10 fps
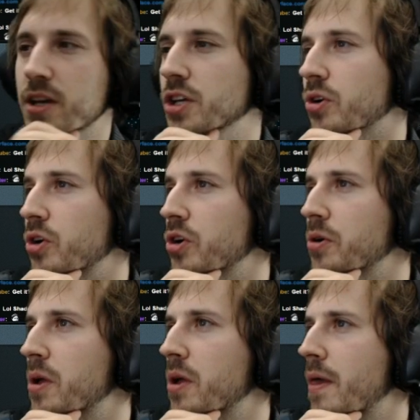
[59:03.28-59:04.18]

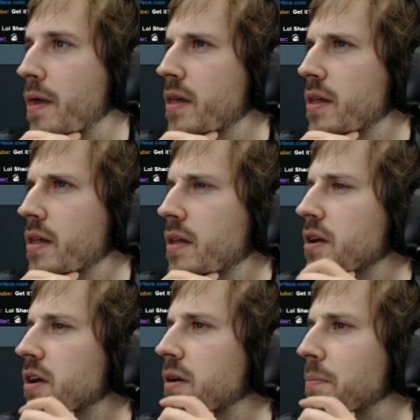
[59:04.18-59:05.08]
your
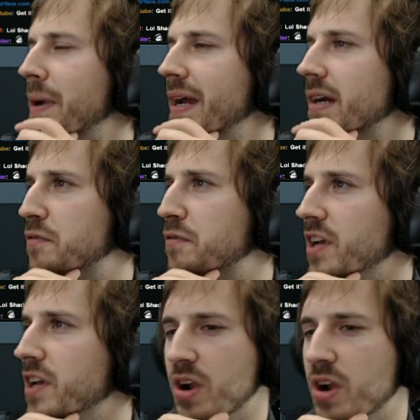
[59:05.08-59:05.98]
mail
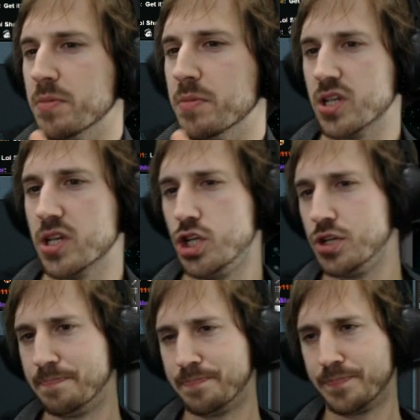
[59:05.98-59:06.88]
via private
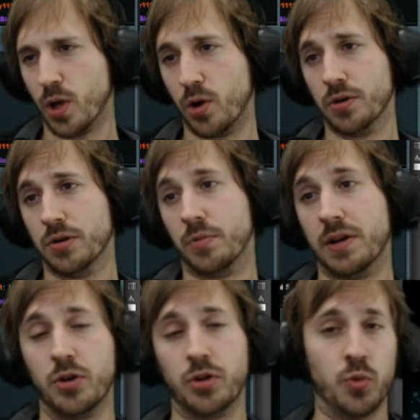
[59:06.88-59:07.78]
message or
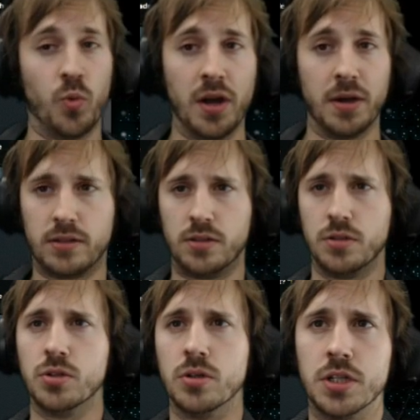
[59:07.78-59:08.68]
whatever you wanted
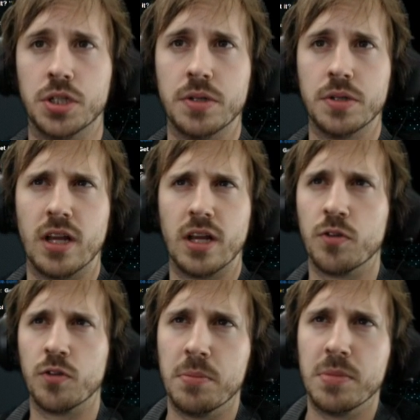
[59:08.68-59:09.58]
to uh, do it. Like
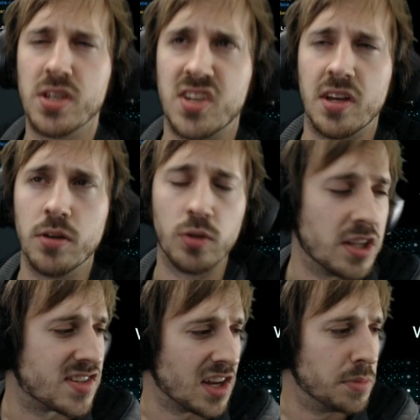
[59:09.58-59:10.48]
you can just uh, you
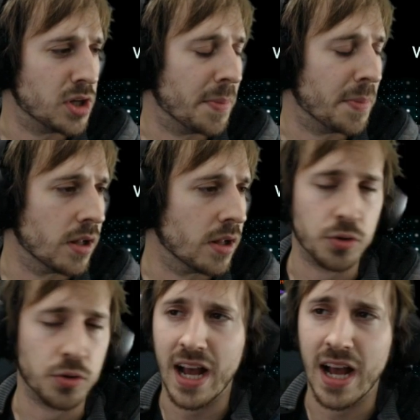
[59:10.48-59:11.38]
can send me a mail
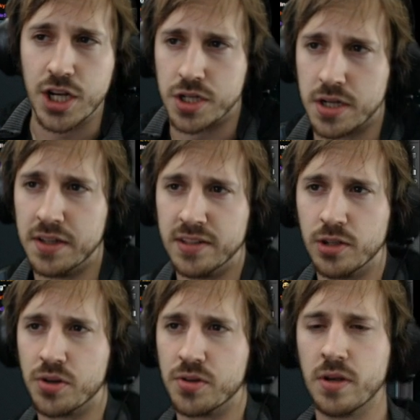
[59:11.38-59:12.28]
to
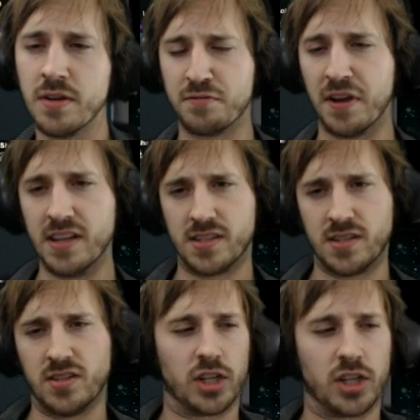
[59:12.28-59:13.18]

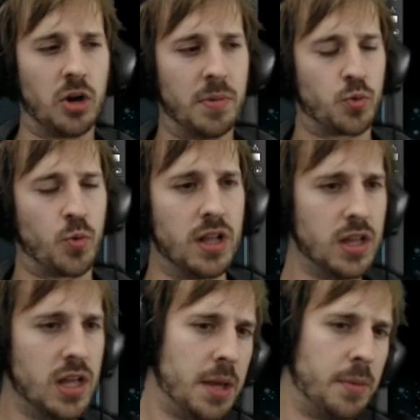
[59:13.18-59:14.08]
latchandyourface.com as
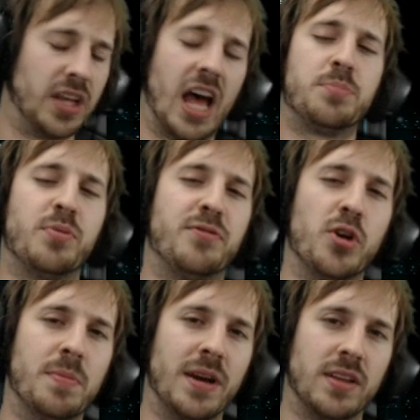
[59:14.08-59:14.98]
well. But I'd
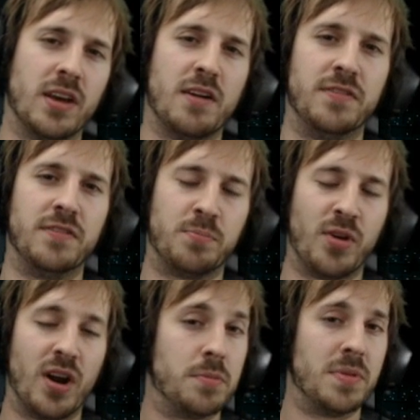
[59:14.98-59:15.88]
prefer by the
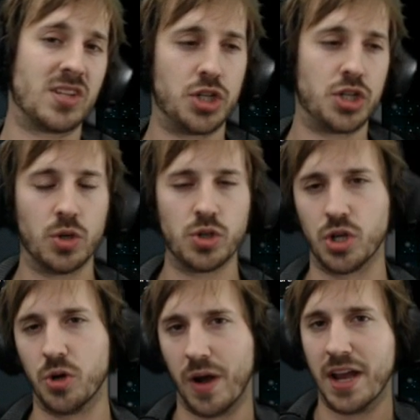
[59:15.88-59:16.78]
private message, you know,
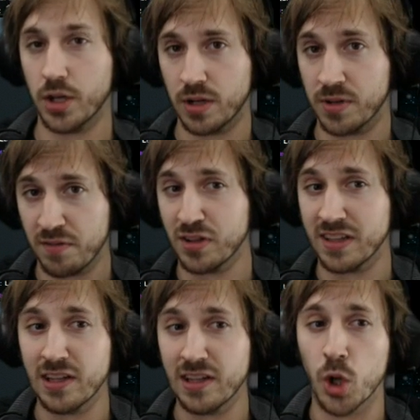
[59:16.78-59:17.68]
so I
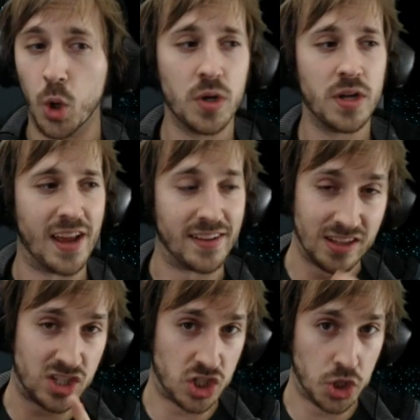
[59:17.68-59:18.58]
definitely know that
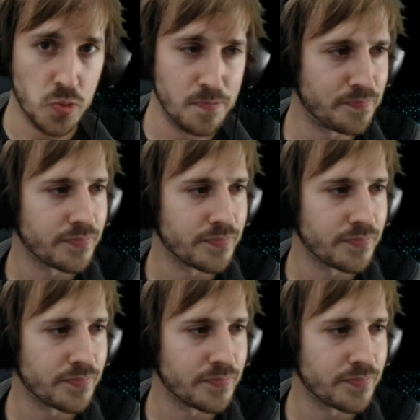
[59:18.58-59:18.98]
it's you